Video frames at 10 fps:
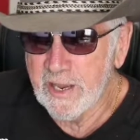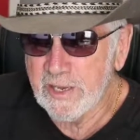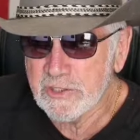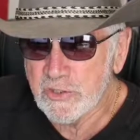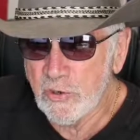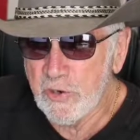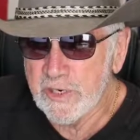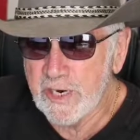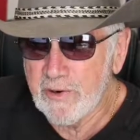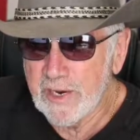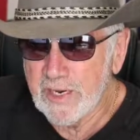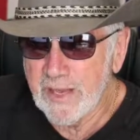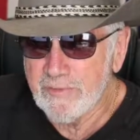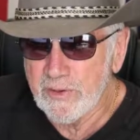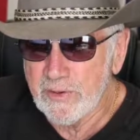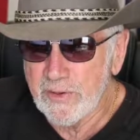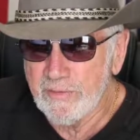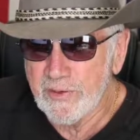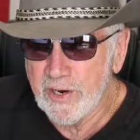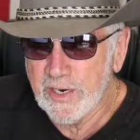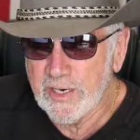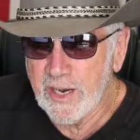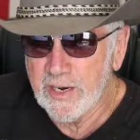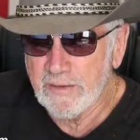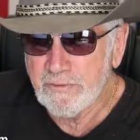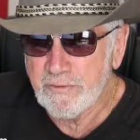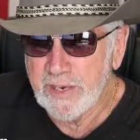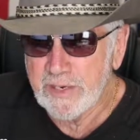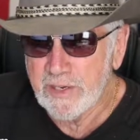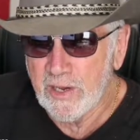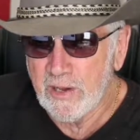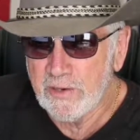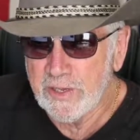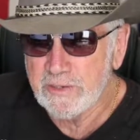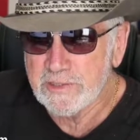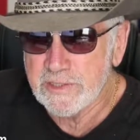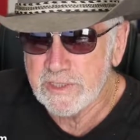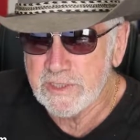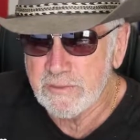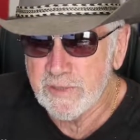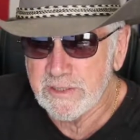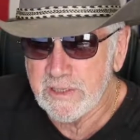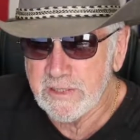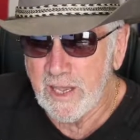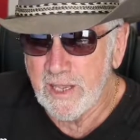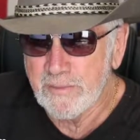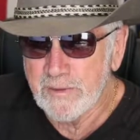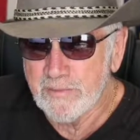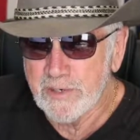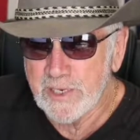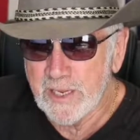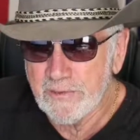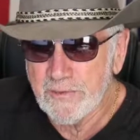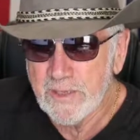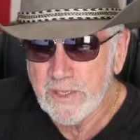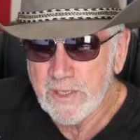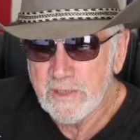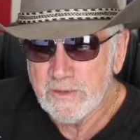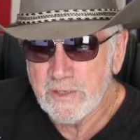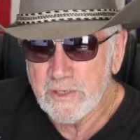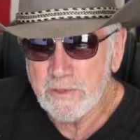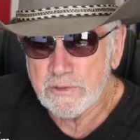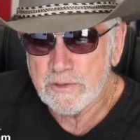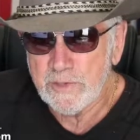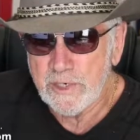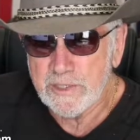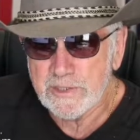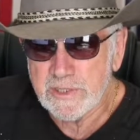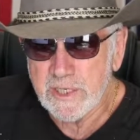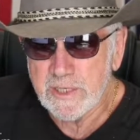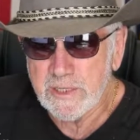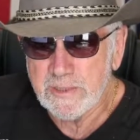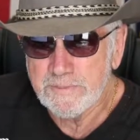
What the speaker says: extraordinary level of the narcotic fentanyl in her system at the time of her death, the news release said.